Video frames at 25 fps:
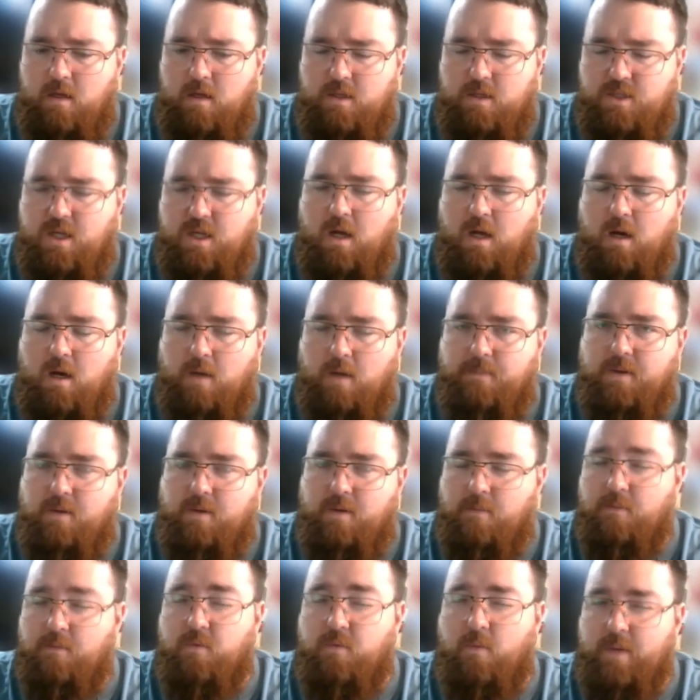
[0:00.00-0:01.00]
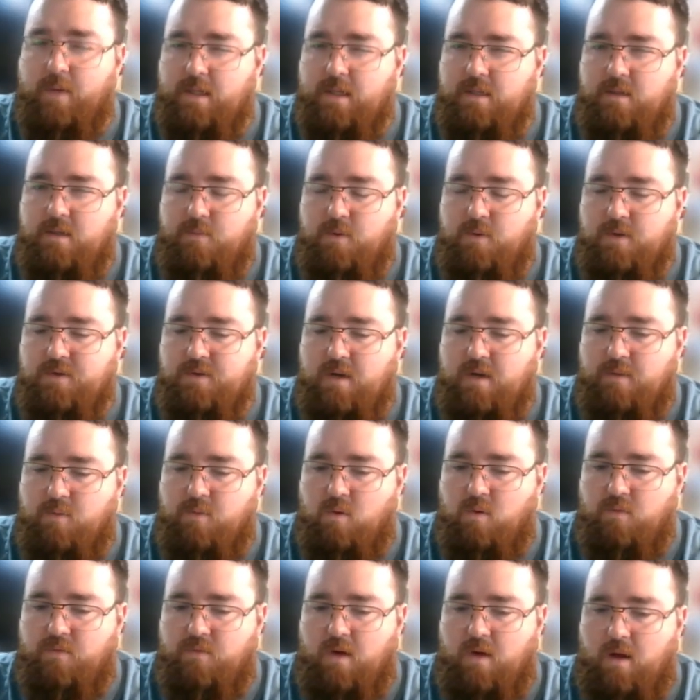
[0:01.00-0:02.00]
Chubb, before we get to the pre-draft
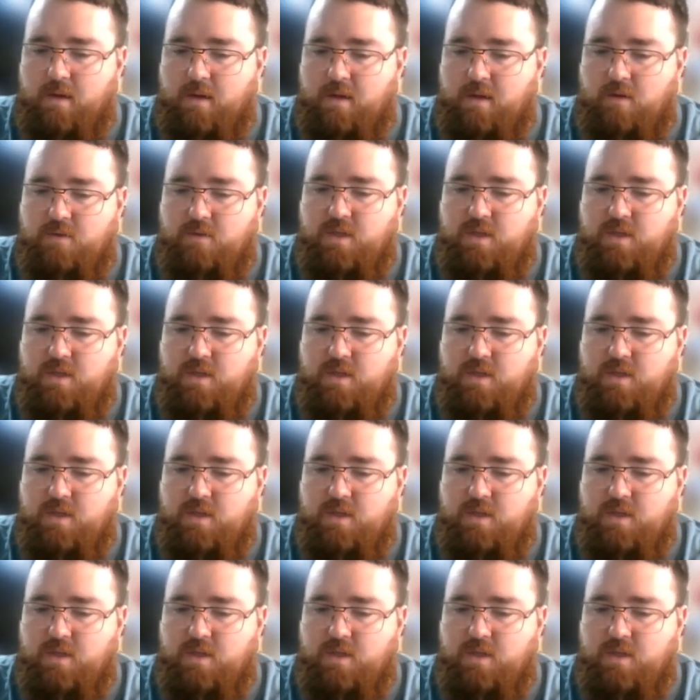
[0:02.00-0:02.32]
profile,